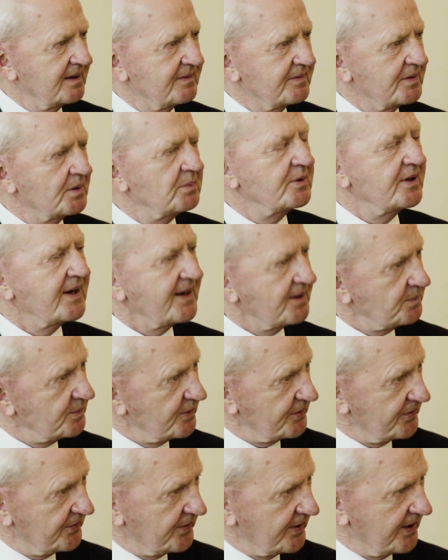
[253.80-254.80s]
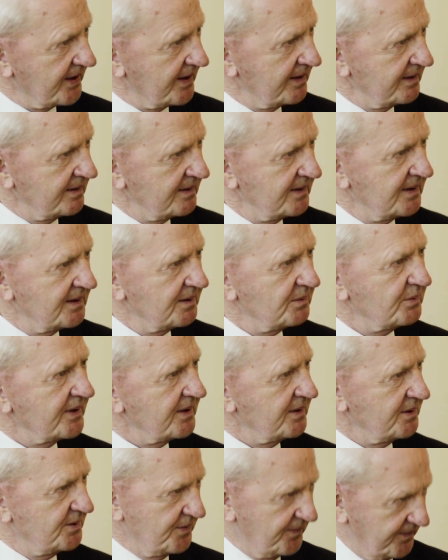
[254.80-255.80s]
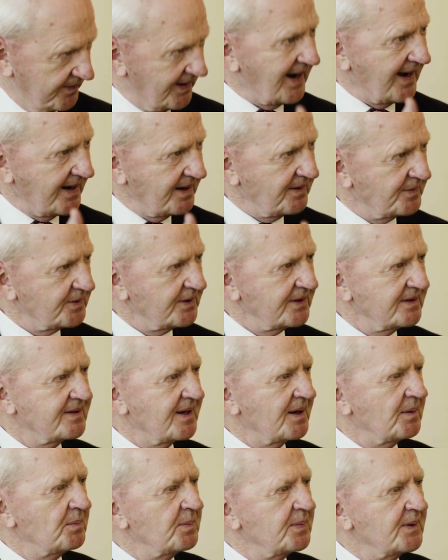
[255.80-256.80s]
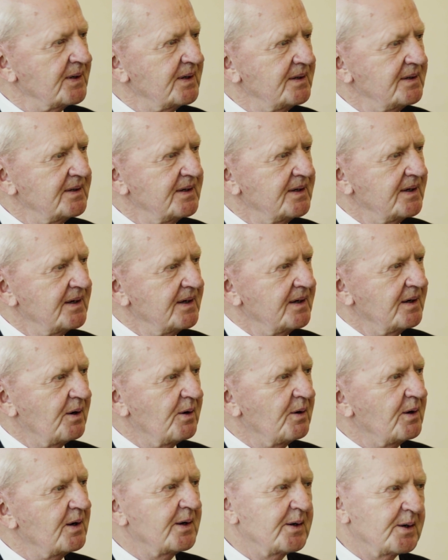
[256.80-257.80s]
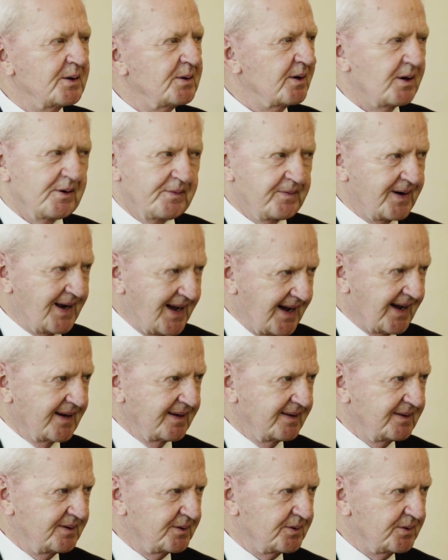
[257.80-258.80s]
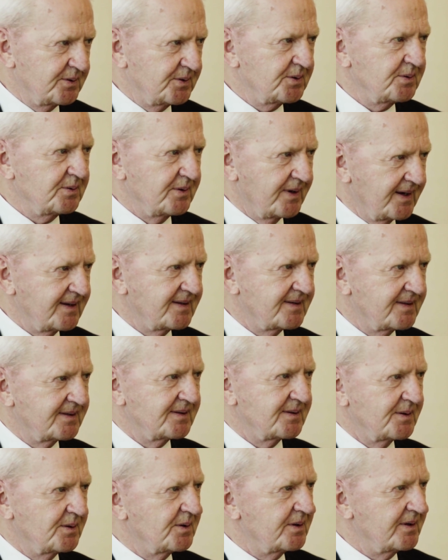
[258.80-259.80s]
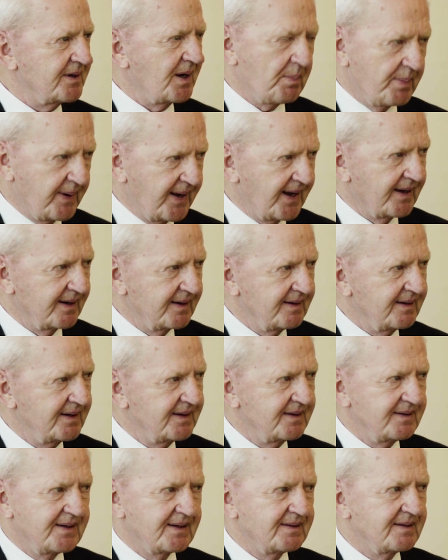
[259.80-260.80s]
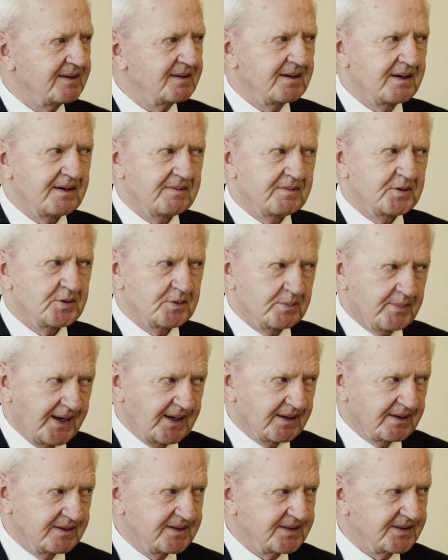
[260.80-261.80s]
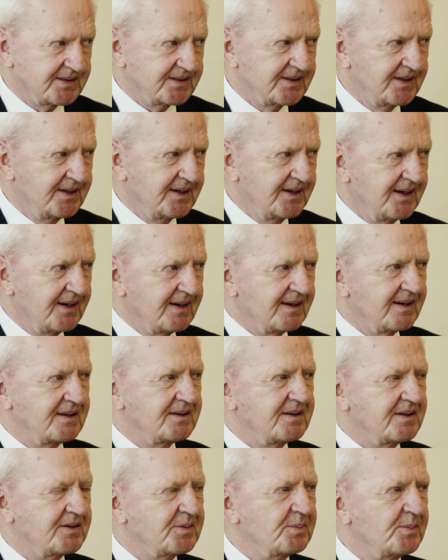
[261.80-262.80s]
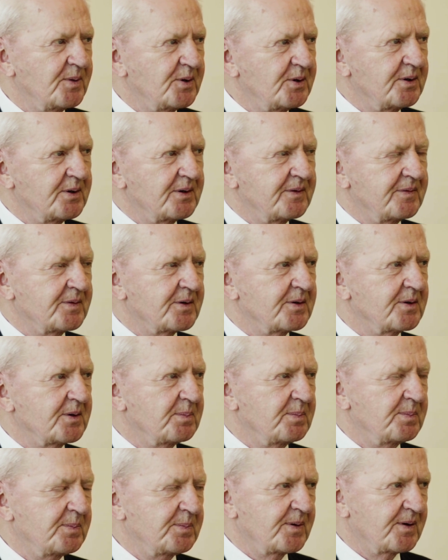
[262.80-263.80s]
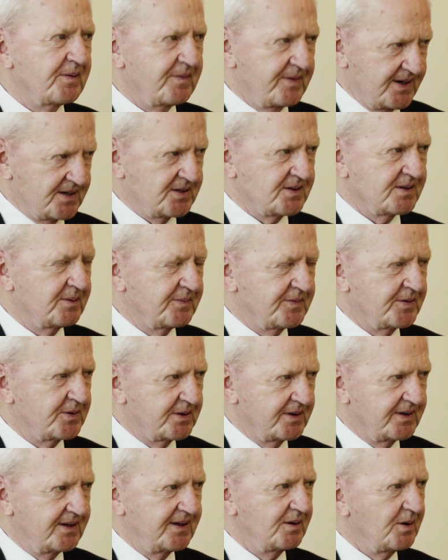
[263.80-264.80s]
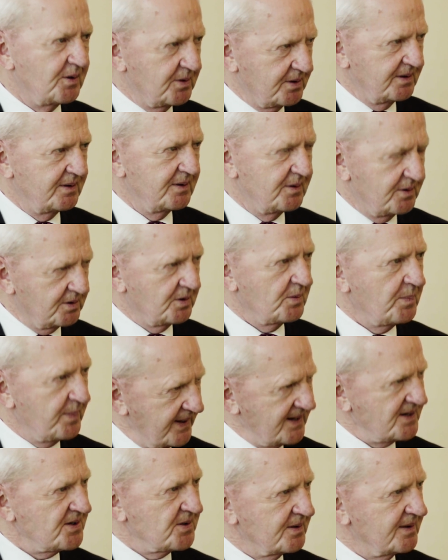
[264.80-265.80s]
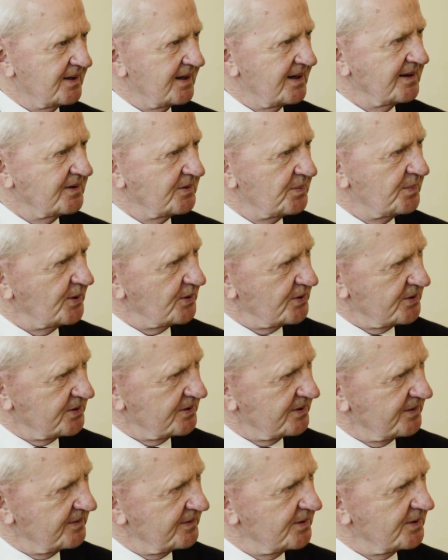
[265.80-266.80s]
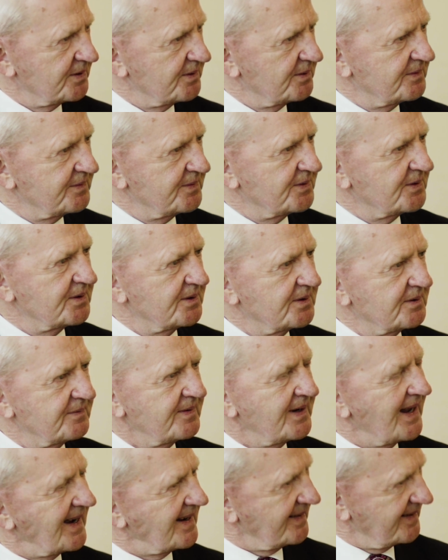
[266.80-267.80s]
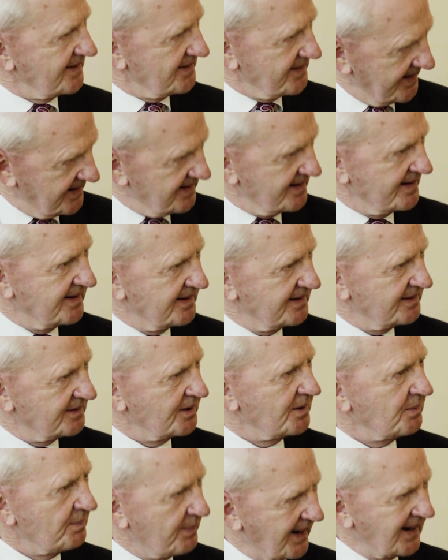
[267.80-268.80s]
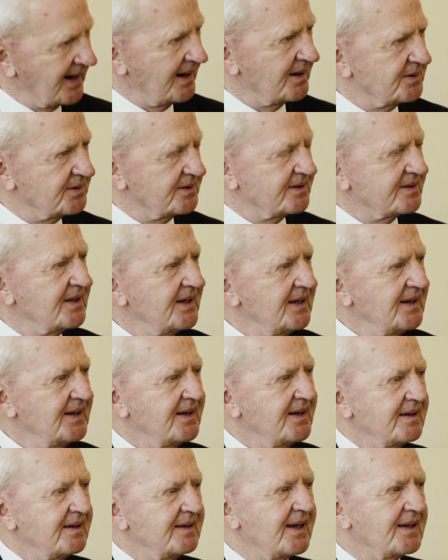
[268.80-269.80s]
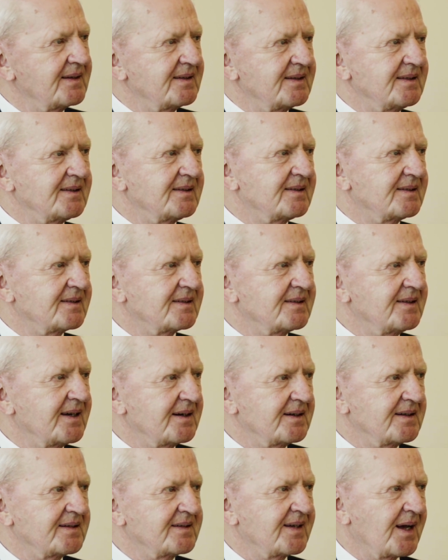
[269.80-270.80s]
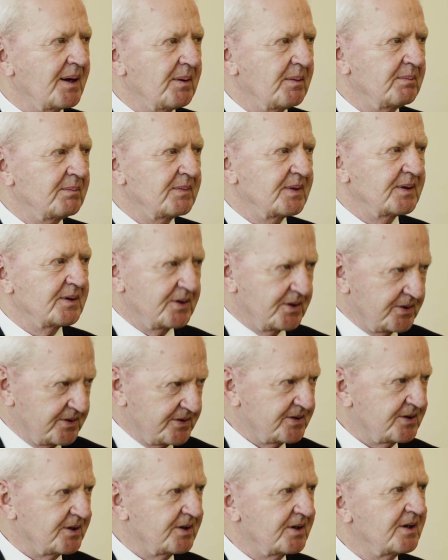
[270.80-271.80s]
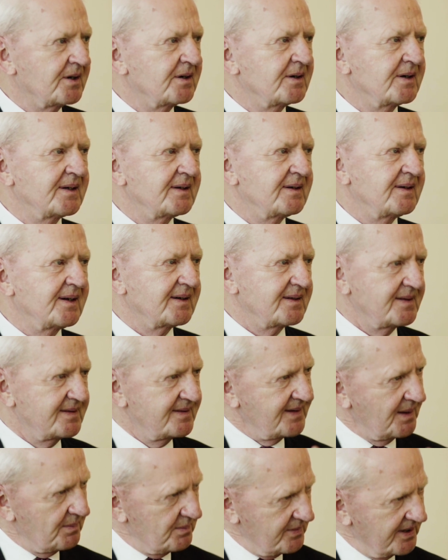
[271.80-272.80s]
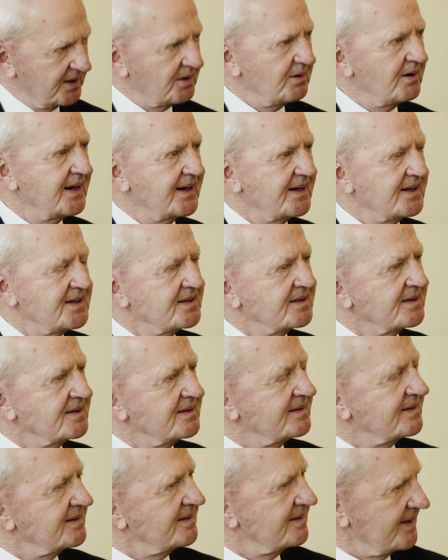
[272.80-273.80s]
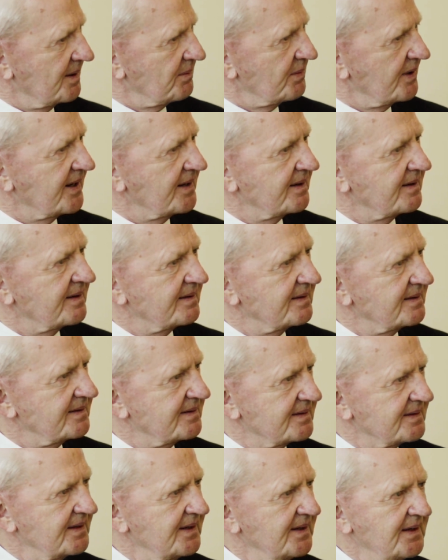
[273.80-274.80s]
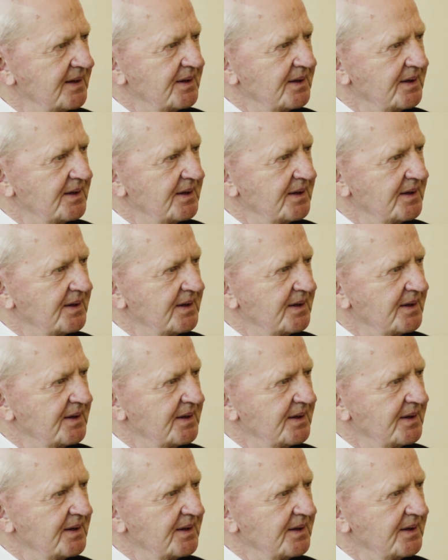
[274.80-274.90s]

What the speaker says: from the atmosphere, when you fly, for example. Although a flight to US or Japan doesn't give too much, it is more for the occupational exposure for flight attendant and pilots that there is some concern and there is some regulations in some countries